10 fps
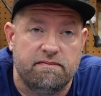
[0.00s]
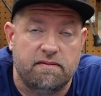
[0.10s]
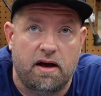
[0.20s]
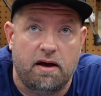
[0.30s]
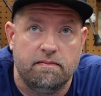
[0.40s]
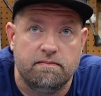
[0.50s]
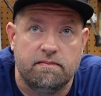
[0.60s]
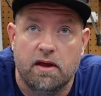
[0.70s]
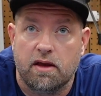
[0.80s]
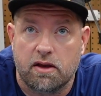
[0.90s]

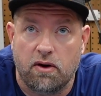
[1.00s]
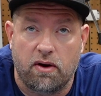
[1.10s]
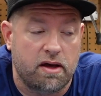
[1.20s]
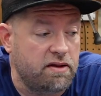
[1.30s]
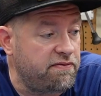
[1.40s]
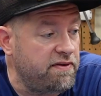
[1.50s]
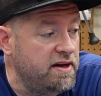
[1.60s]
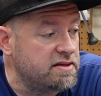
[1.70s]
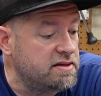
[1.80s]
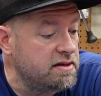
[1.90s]
going on the
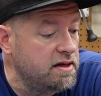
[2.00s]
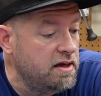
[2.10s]
fritz,